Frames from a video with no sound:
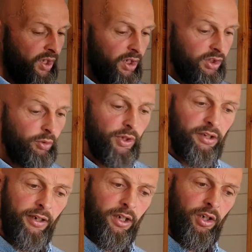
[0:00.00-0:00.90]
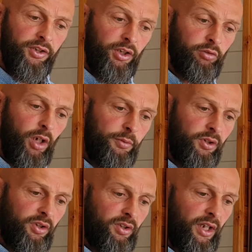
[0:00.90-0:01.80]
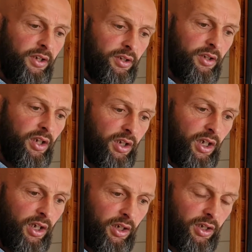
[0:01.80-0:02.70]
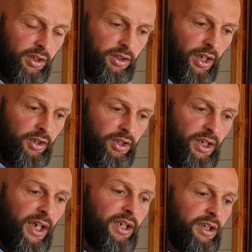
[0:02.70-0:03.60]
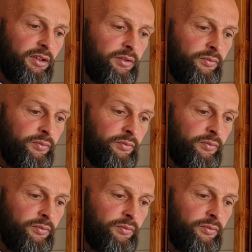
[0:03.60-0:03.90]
So when you're analysing your options, it's understanding